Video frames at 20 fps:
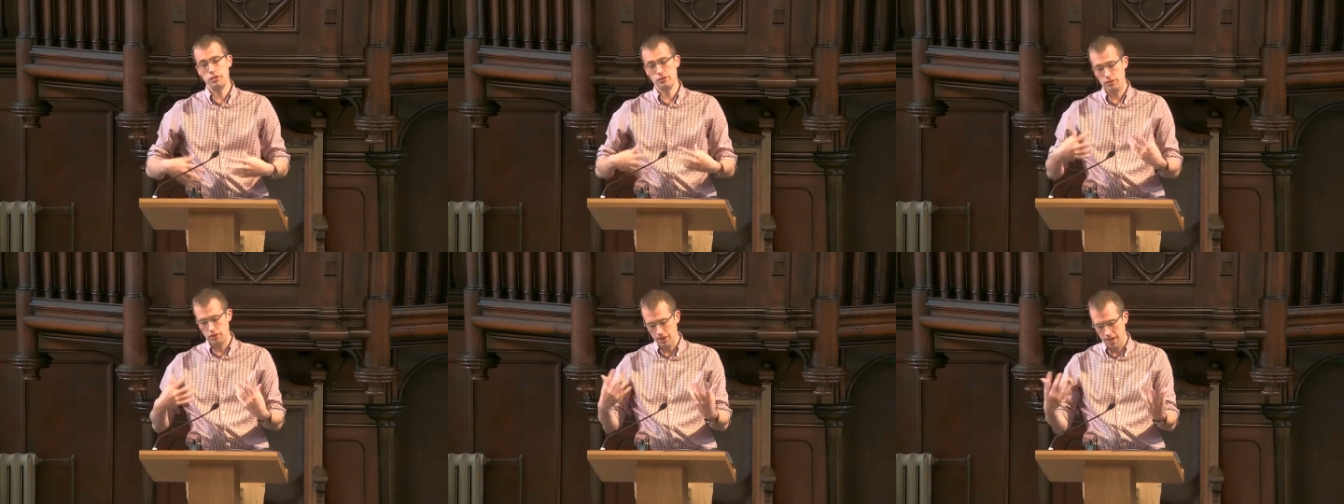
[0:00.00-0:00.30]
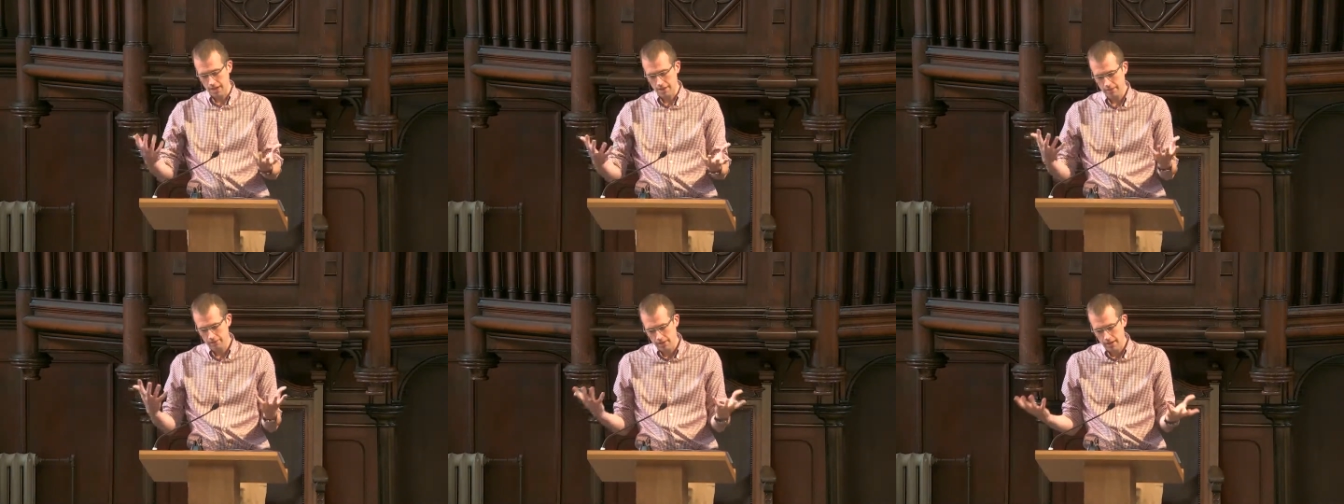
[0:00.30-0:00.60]
if you
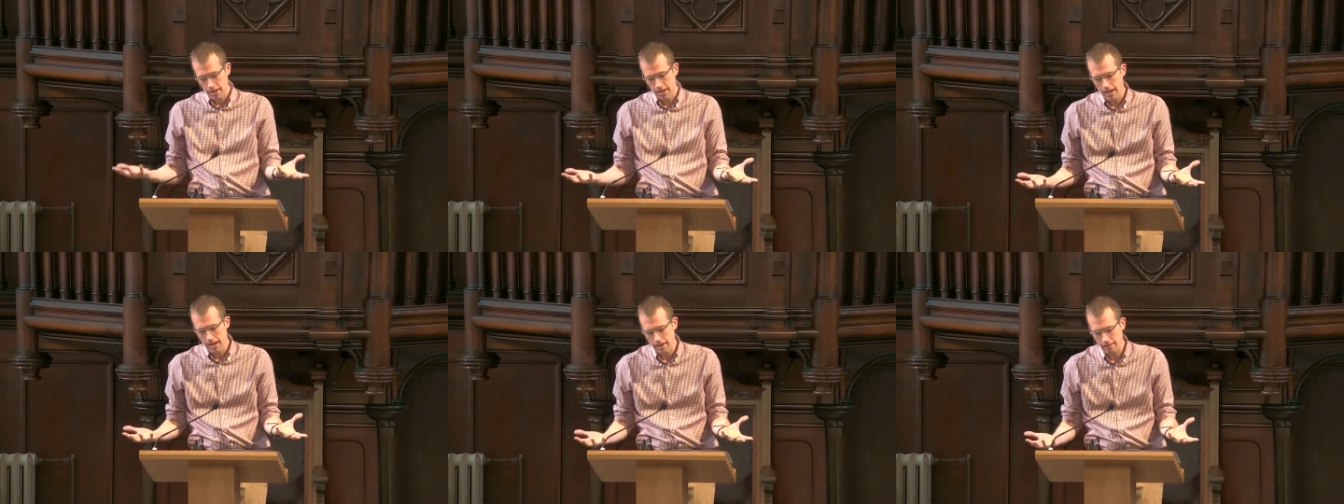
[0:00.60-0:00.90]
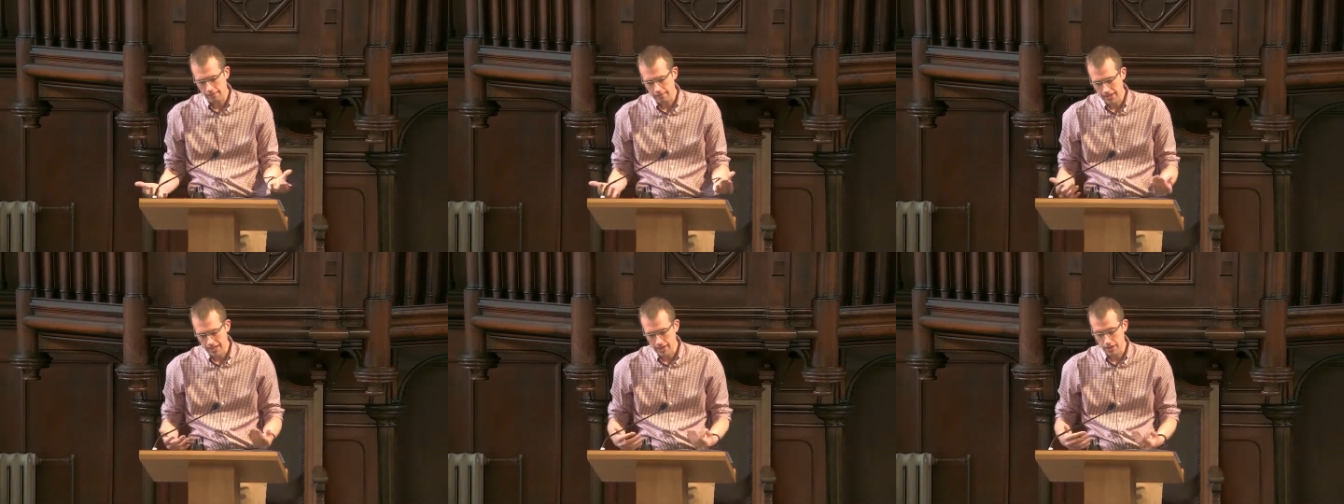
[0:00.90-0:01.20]
have a
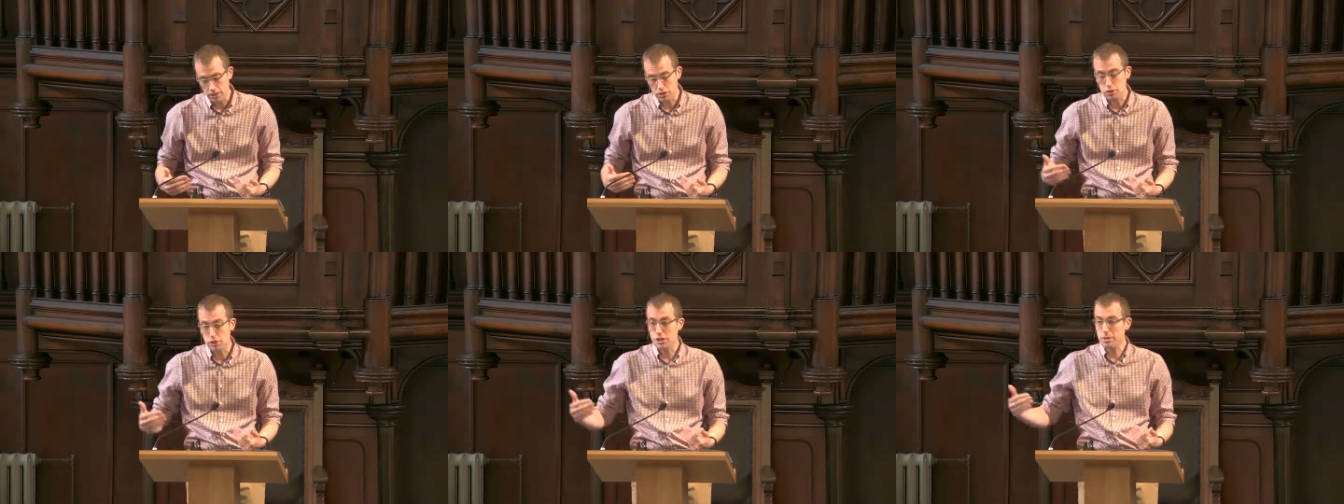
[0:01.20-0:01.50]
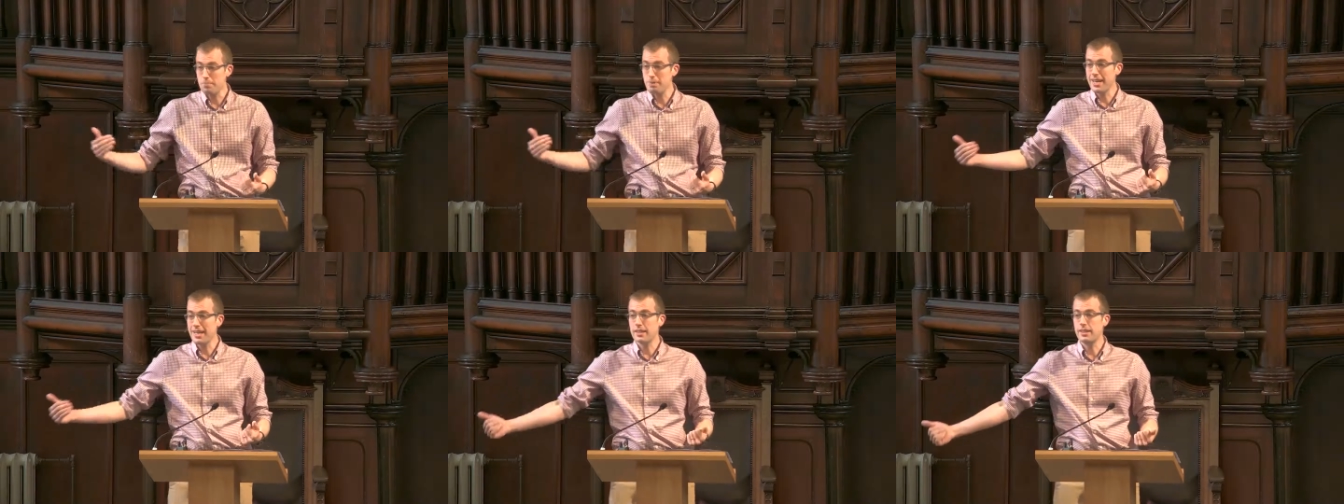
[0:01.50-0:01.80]
faith, it's going
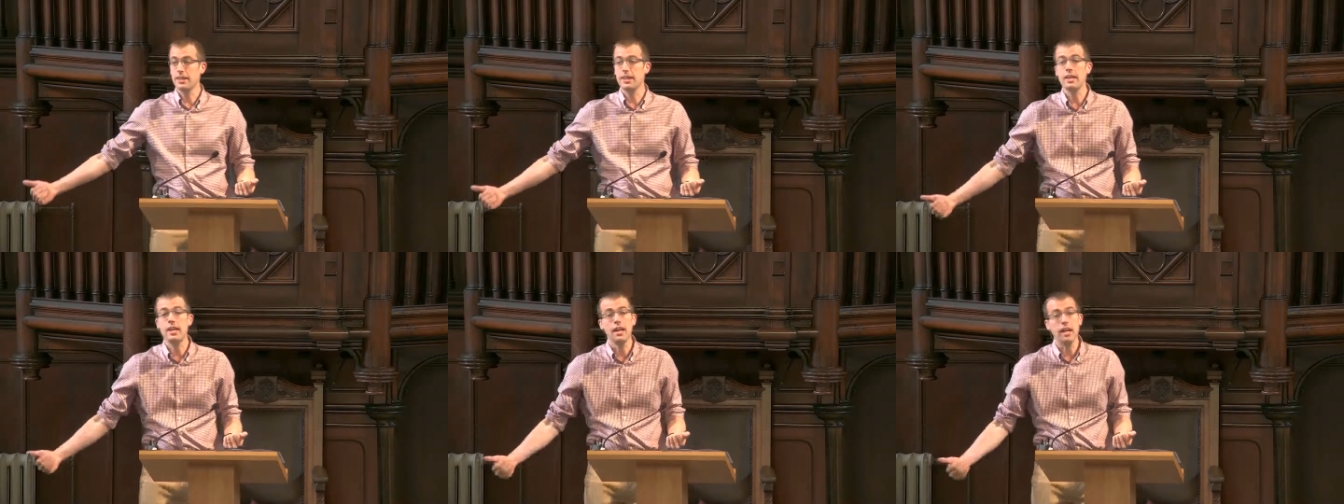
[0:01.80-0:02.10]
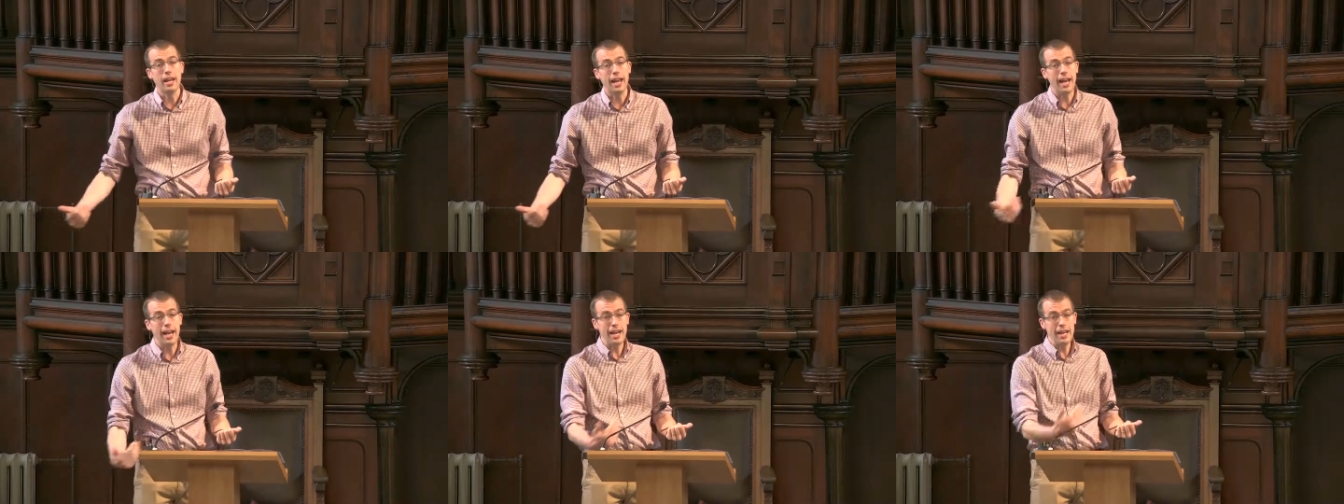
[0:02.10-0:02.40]
to make the
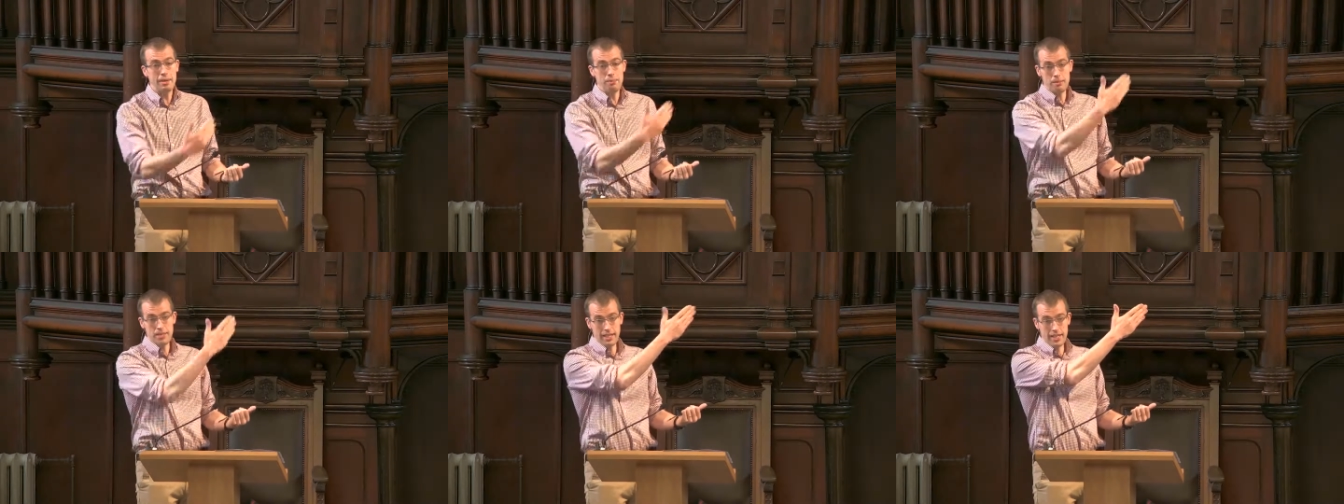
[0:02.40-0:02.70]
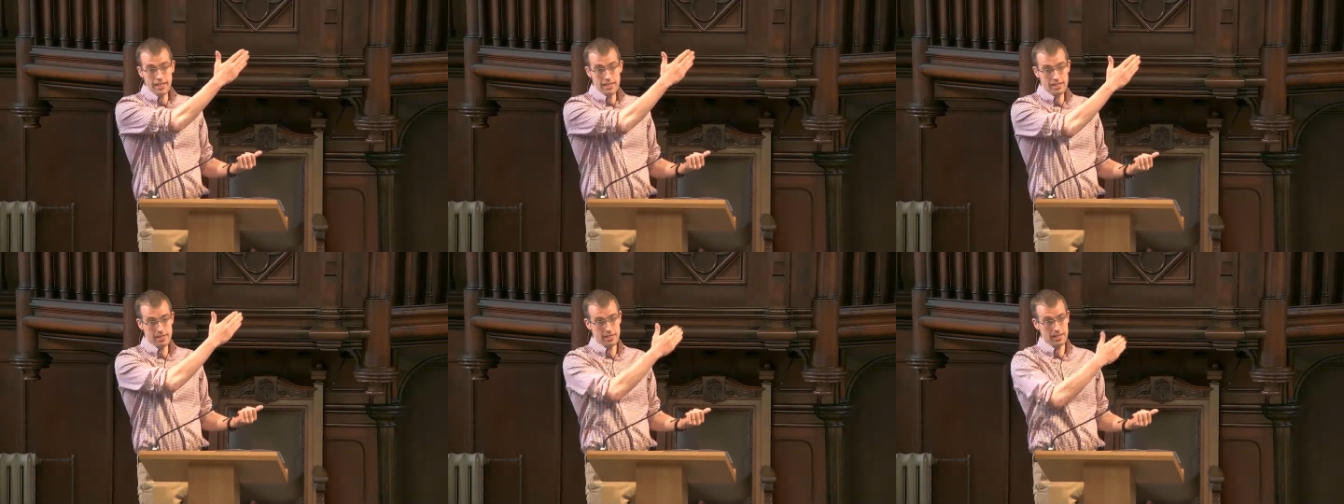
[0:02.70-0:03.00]
climb
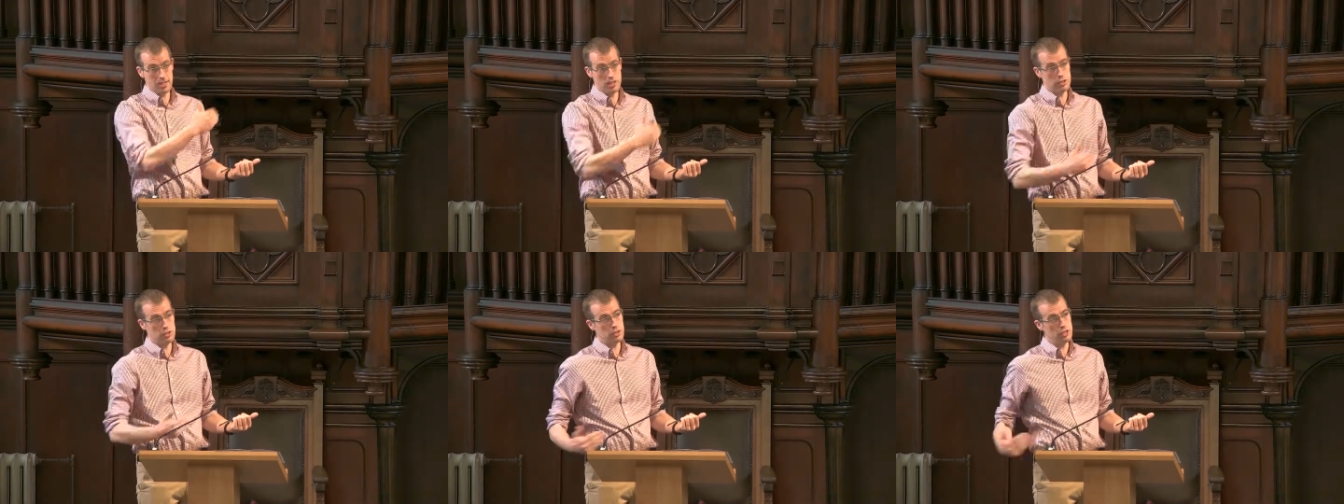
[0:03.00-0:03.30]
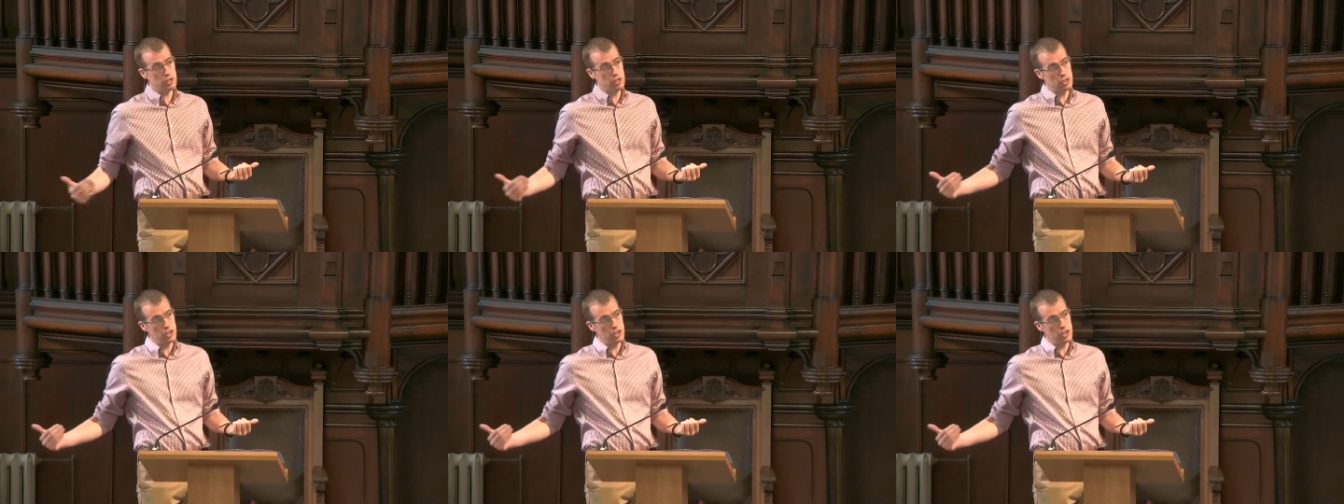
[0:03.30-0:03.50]
easier. It's going to